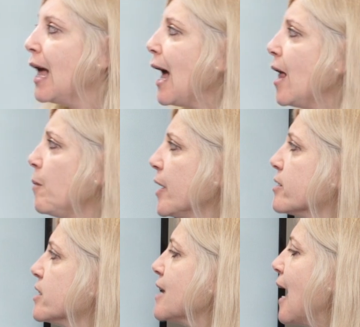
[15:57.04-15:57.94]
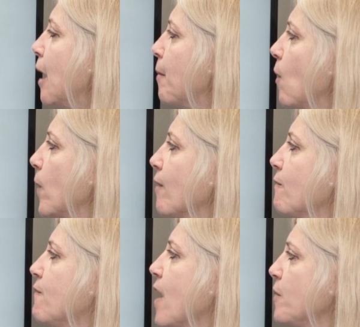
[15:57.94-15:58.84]
And because at ABBA we are
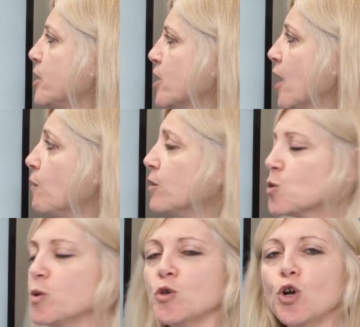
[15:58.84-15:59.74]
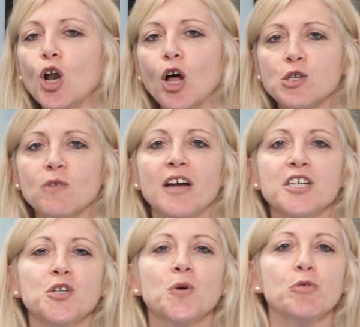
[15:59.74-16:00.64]
very generous, we do lots of
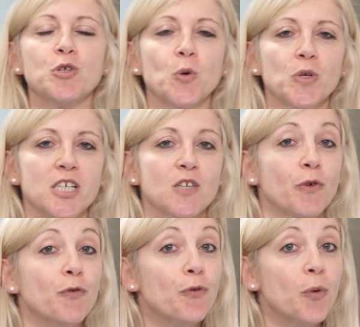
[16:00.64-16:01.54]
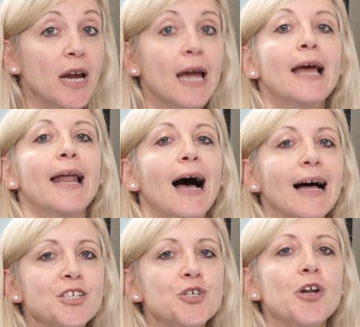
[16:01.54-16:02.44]
additional resources for free. Now, as you